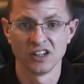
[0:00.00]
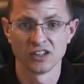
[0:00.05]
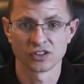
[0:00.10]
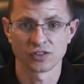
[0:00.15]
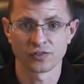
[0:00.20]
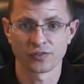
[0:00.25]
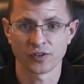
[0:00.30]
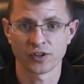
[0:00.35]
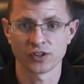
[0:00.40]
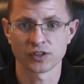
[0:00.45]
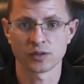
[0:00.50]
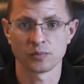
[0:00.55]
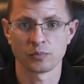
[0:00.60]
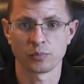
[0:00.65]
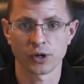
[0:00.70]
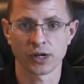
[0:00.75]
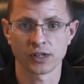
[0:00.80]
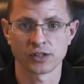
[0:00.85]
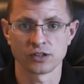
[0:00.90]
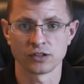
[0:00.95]
So first
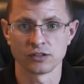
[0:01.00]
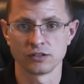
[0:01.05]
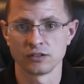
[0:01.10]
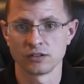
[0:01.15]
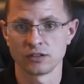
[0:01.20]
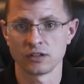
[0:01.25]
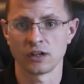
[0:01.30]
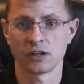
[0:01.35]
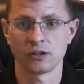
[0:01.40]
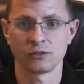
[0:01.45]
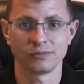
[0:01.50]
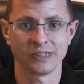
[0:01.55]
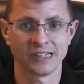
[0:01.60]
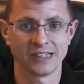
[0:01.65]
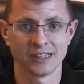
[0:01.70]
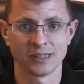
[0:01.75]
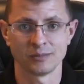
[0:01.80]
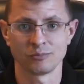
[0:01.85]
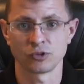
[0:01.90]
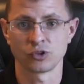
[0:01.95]
impressions, you know,
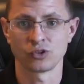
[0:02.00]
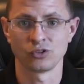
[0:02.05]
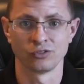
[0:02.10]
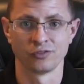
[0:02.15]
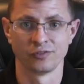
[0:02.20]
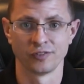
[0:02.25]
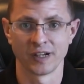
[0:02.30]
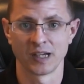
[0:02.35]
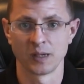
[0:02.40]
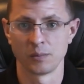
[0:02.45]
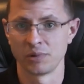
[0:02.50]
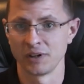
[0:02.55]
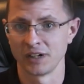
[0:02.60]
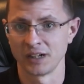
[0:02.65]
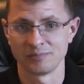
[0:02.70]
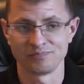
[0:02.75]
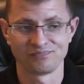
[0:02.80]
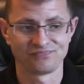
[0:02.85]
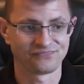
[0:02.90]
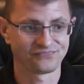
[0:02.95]
um, good
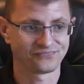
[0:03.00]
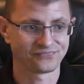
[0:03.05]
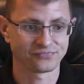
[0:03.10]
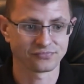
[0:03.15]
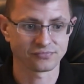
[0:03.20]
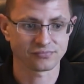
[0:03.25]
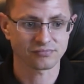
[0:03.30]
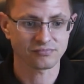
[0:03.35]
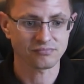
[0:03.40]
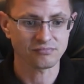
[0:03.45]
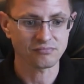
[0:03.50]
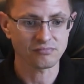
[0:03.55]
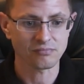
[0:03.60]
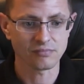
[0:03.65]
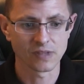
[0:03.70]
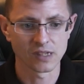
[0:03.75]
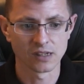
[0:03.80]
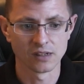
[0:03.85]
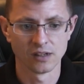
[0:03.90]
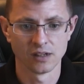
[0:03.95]
vapour,
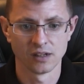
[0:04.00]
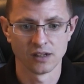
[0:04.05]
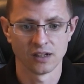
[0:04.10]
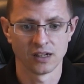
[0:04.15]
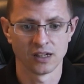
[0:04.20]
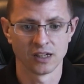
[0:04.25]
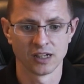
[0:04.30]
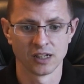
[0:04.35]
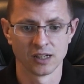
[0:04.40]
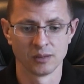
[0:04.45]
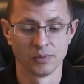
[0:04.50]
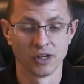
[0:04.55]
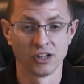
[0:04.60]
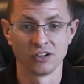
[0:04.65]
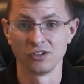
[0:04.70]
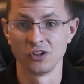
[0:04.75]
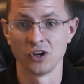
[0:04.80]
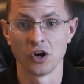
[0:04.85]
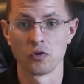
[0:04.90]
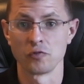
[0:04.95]
um,
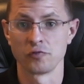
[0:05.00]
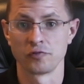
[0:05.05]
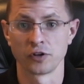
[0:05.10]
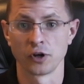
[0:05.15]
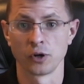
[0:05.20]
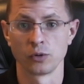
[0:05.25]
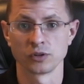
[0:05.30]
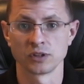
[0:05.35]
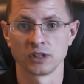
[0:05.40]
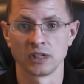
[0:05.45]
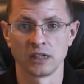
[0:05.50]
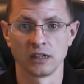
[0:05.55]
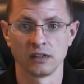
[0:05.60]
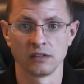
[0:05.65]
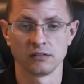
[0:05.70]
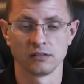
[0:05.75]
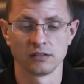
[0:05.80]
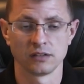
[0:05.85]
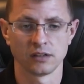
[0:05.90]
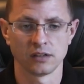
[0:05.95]
no throat hit,
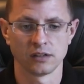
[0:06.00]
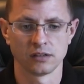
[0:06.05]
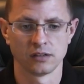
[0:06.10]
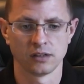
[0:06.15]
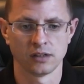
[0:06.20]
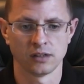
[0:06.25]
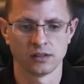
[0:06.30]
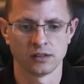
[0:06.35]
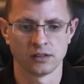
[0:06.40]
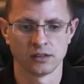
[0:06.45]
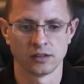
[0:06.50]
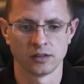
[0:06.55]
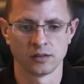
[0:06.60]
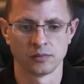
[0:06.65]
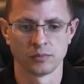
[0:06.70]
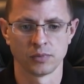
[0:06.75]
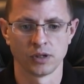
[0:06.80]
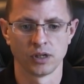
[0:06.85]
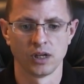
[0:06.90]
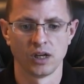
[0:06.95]

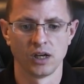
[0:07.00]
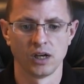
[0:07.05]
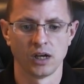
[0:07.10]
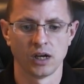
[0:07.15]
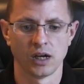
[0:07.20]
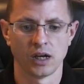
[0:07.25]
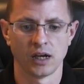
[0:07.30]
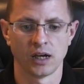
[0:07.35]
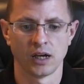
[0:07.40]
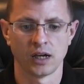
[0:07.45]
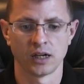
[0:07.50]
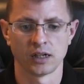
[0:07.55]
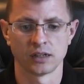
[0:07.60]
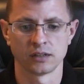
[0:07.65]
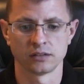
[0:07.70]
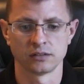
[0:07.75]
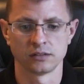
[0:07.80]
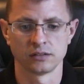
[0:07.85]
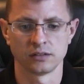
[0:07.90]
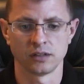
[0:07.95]
um,
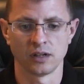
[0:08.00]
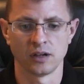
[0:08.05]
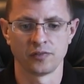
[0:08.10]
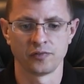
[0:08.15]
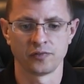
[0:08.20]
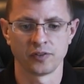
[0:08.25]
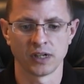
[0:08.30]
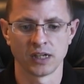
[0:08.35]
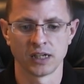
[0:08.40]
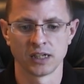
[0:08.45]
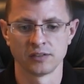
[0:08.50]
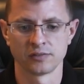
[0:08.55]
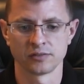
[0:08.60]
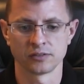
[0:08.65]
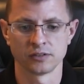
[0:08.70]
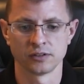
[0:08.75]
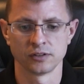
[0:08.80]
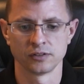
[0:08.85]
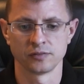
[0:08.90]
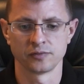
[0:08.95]
and a
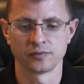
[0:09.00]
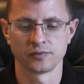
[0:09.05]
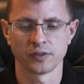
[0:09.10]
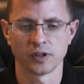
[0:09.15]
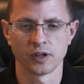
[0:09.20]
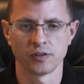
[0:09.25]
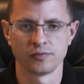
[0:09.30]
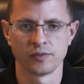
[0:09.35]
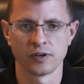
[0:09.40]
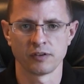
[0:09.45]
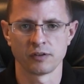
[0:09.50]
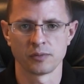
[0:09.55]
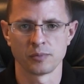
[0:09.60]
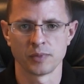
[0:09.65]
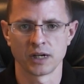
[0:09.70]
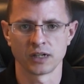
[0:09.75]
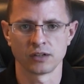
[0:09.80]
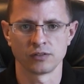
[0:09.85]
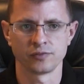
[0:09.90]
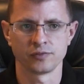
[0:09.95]
flavour of a very
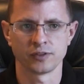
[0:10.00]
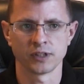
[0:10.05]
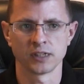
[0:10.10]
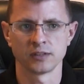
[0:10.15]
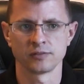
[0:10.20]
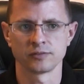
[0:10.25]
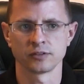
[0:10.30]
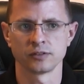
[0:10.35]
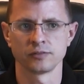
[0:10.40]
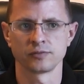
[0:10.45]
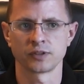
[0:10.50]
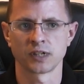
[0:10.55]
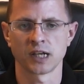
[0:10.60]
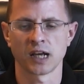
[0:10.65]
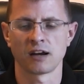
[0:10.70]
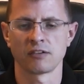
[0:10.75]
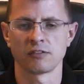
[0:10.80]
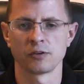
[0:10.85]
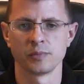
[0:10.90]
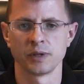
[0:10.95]
mild flavour of
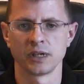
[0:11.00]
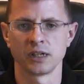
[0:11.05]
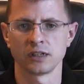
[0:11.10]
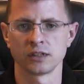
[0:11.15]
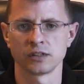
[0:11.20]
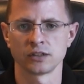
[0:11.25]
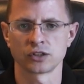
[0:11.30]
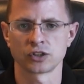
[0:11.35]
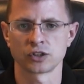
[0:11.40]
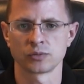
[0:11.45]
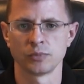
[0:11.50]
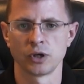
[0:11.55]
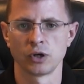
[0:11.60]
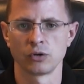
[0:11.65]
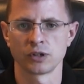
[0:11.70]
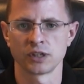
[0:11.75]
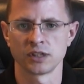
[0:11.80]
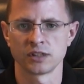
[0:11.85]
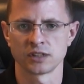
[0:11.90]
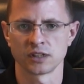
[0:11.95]
caramel and a
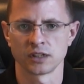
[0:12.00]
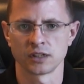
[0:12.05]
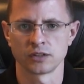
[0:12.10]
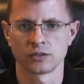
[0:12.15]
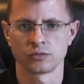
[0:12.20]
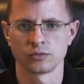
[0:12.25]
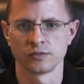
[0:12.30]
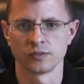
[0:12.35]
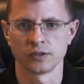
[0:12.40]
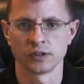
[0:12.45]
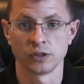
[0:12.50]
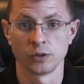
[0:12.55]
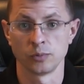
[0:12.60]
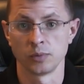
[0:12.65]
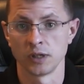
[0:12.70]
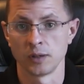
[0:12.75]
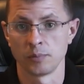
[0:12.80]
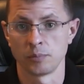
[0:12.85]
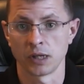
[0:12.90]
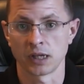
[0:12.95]
smoky taste with a little
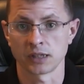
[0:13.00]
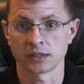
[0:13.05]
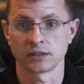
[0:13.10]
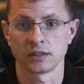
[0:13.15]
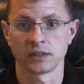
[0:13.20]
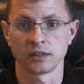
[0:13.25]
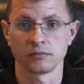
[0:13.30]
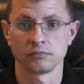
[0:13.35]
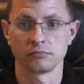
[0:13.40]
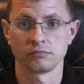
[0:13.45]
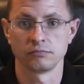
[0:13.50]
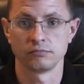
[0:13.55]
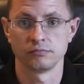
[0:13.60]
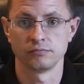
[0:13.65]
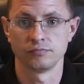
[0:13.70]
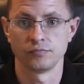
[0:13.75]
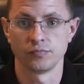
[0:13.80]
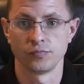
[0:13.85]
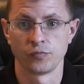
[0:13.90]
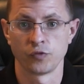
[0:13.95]
bit of plastic
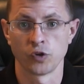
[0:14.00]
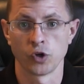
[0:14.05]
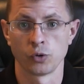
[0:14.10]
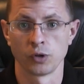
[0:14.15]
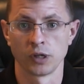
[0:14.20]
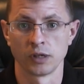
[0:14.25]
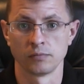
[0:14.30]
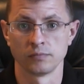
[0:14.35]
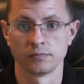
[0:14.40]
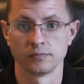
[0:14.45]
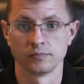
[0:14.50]
thrown in.